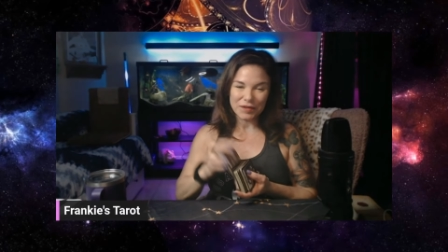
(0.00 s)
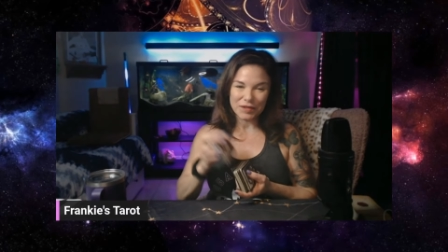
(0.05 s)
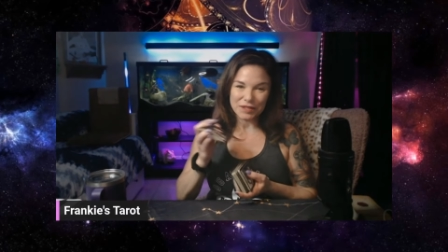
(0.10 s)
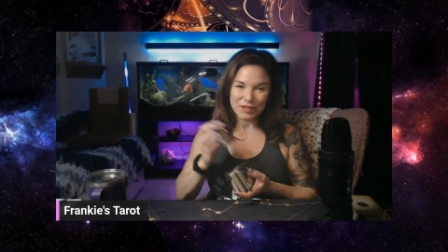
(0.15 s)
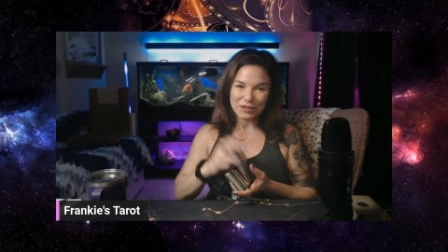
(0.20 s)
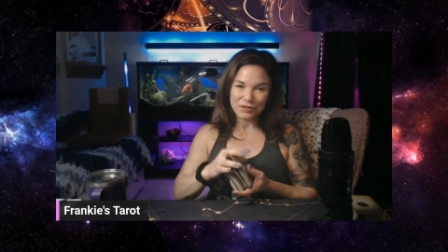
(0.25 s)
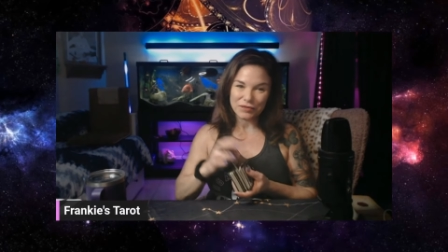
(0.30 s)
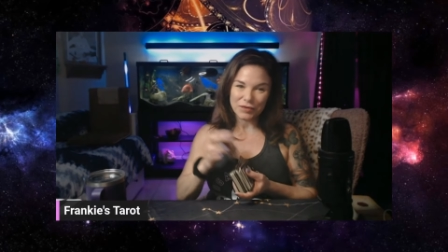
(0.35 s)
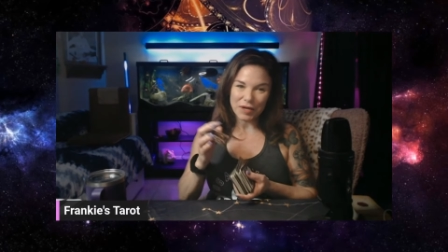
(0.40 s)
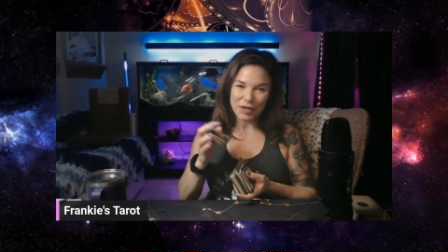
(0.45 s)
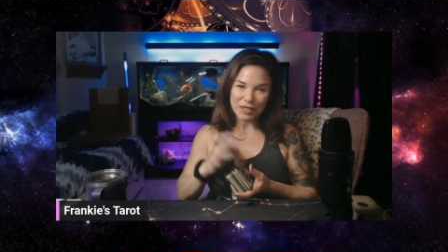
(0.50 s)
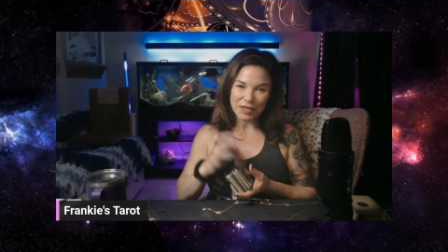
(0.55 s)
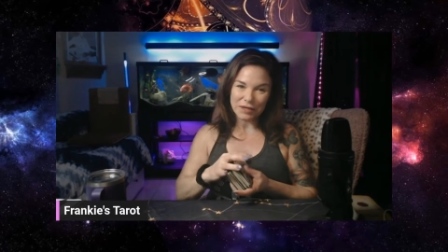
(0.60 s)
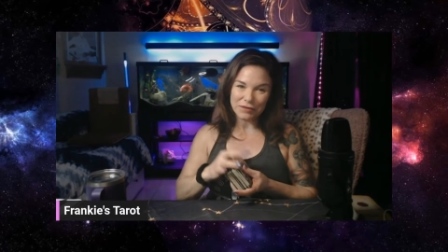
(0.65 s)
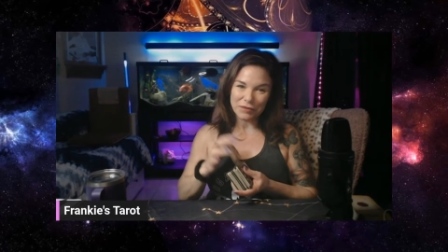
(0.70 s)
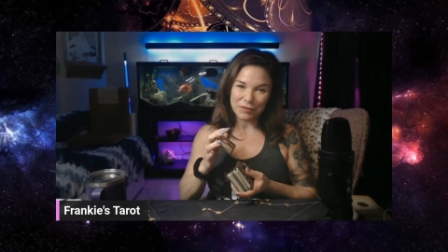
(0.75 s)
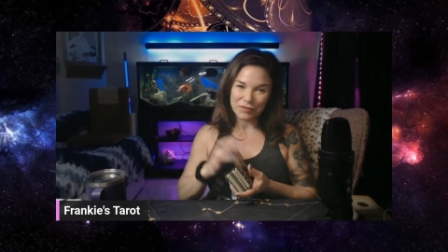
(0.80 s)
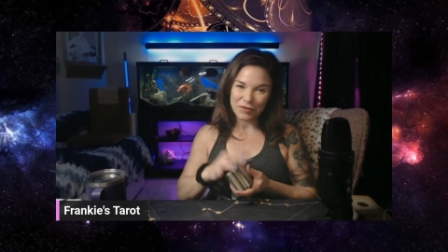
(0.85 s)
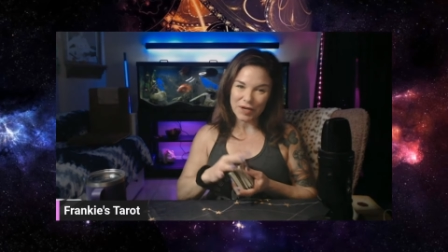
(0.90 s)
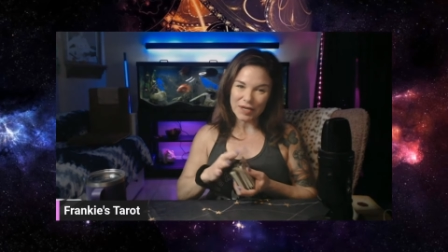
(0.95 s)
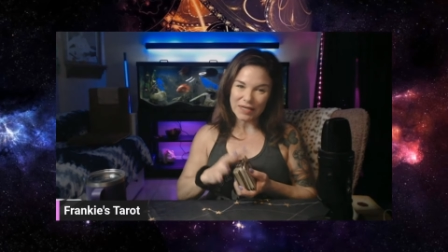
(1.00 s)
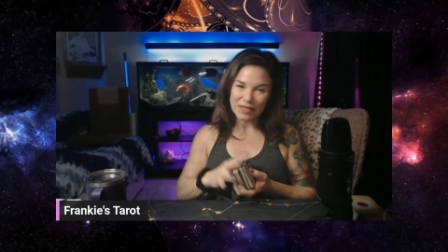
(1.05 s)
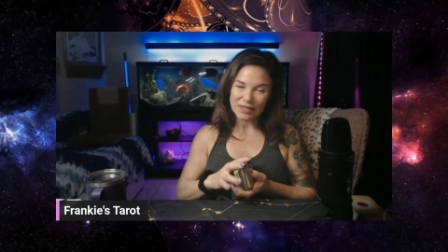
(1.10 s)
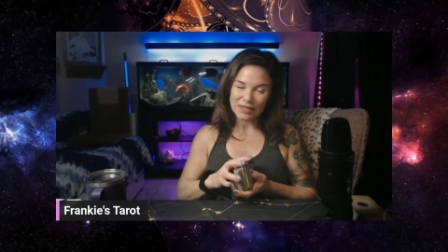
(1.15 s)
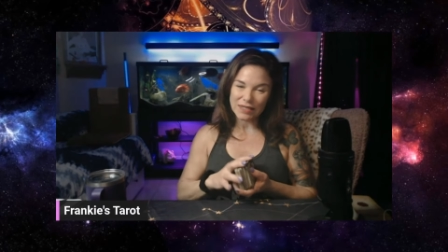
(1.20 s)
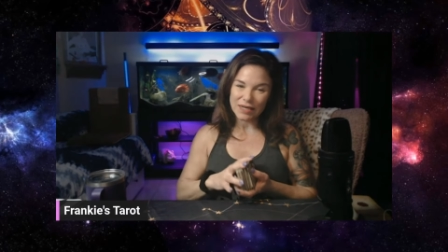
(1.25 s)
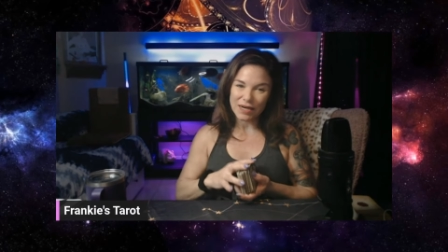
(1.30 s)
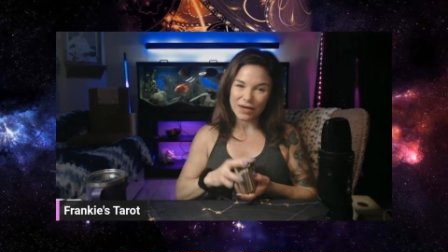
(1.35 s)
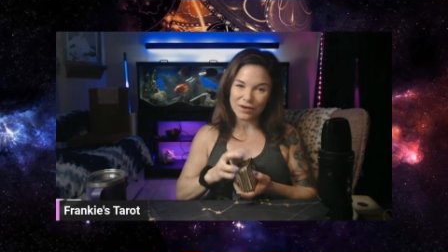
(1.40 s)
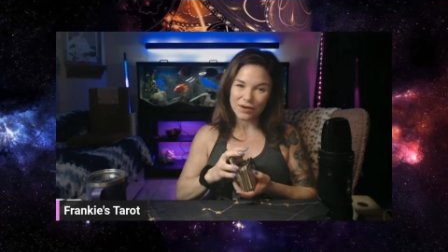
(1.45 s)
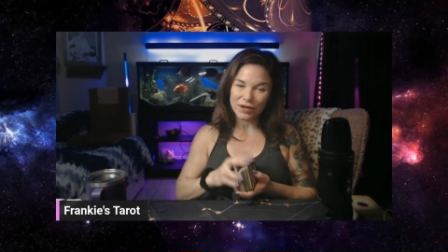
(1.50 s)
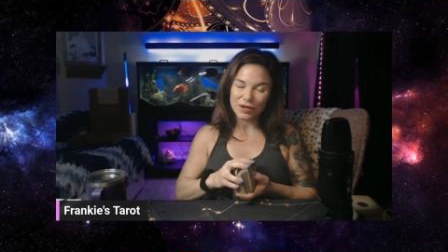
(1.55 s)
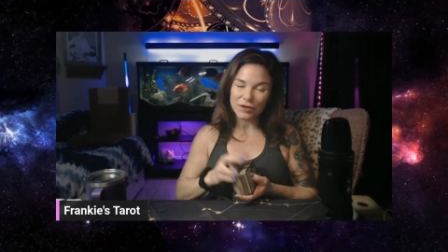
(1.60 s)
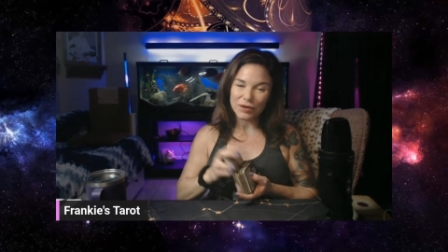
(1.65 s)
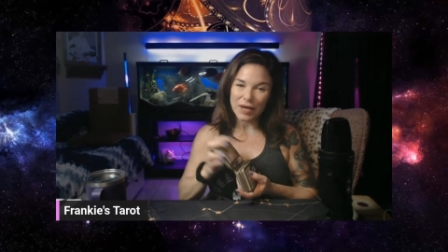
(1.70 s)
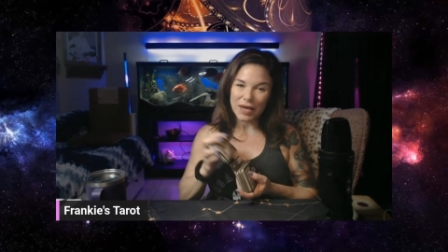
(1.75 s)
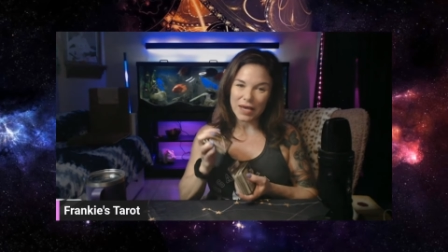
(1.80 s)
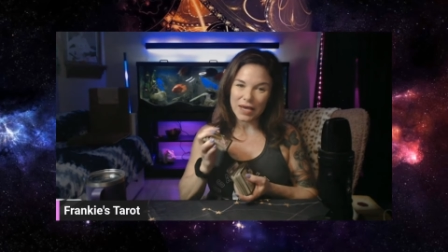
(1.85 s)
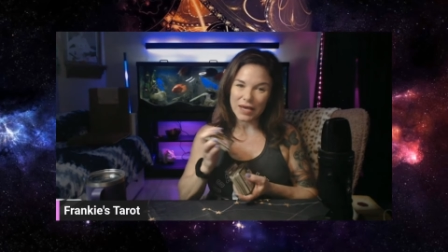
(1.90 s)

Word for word: This is Frankie from Frankie's Tarot,